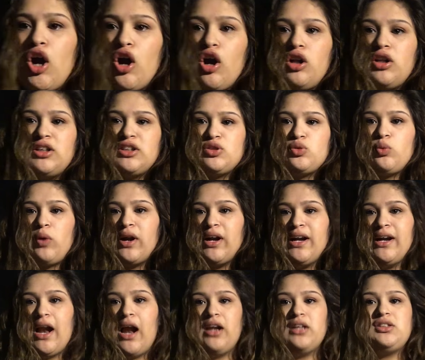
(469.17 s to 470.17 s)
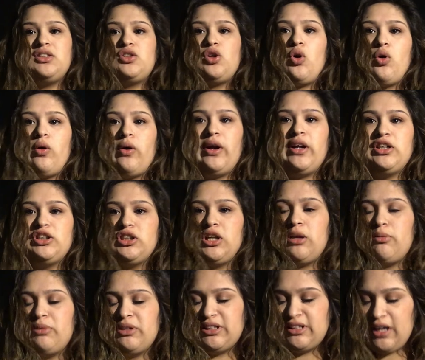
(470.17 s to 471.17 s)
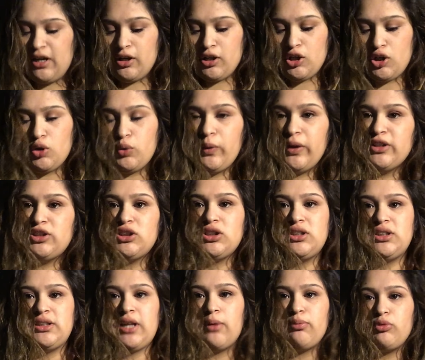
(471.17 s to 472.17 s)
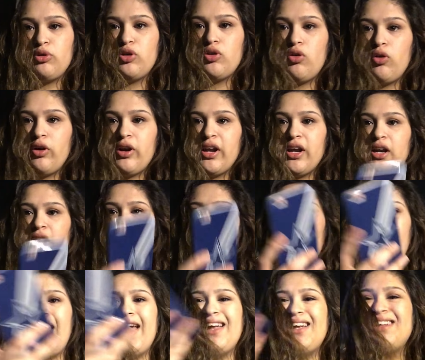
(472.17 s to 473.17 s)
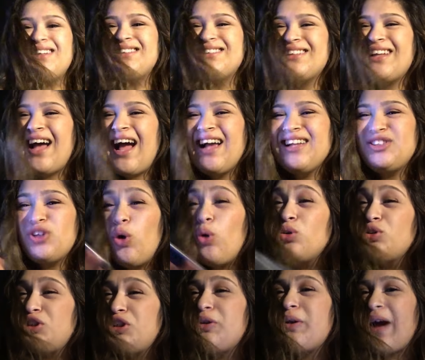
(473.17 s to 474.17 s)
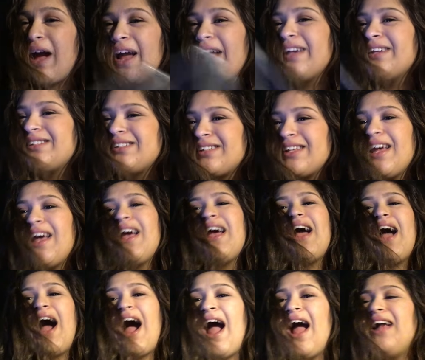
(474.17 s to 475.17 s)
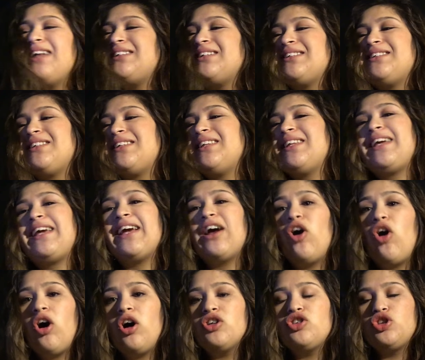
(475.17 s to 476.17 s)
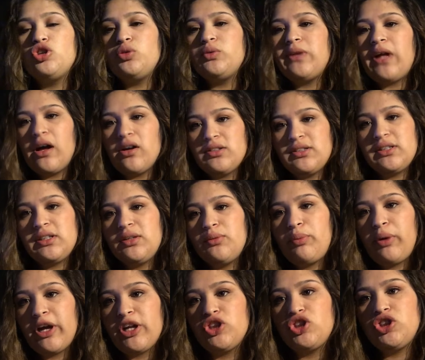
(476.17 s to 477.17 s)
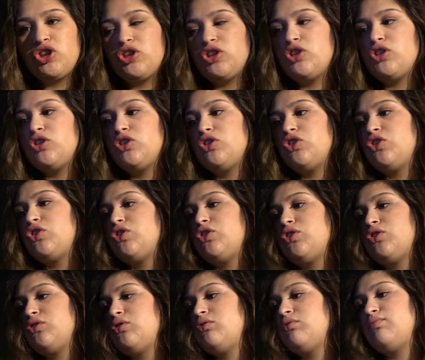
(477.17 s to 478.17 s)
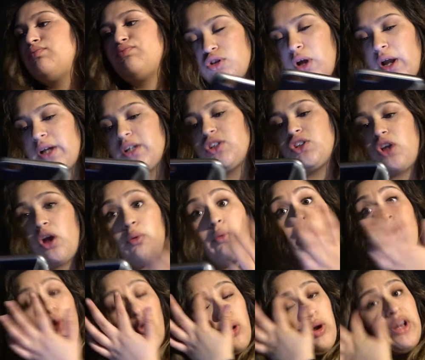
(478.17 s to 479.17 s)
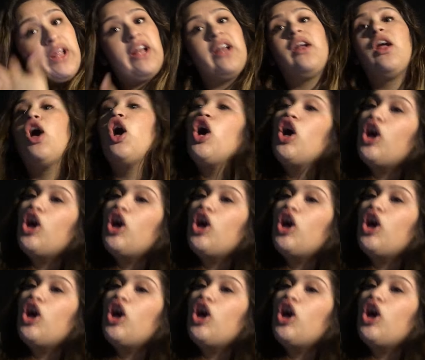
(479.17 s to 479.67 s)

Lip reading: girl is running out of storage. Let me tell you, it just stopped recording. I told you guys, I had to delete all 2,000 pictures so I could start recording